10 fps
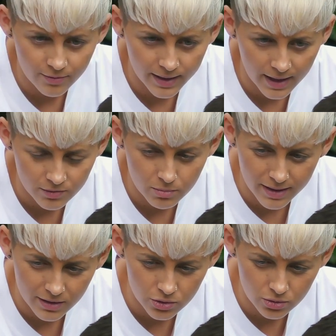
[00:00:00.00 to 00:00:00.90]
We have to
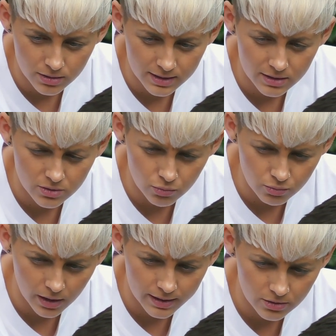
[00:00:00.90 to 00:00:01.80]
make sure that it's the
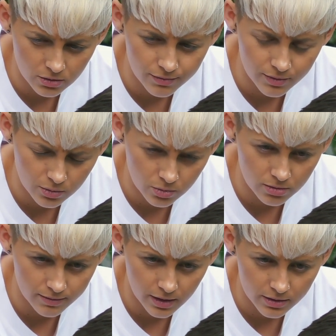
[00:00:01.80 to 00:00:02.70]
right dog for all
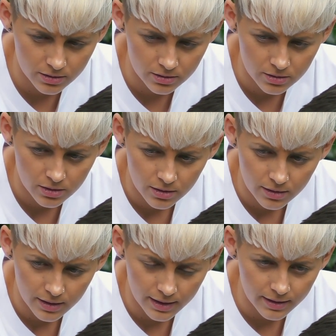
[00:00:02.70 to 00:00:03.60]
of us,
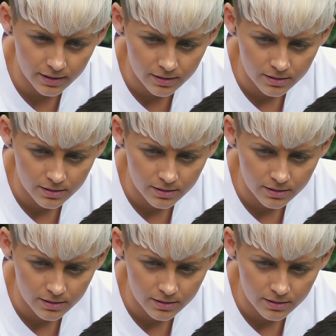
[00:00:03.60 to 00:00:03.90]
OK?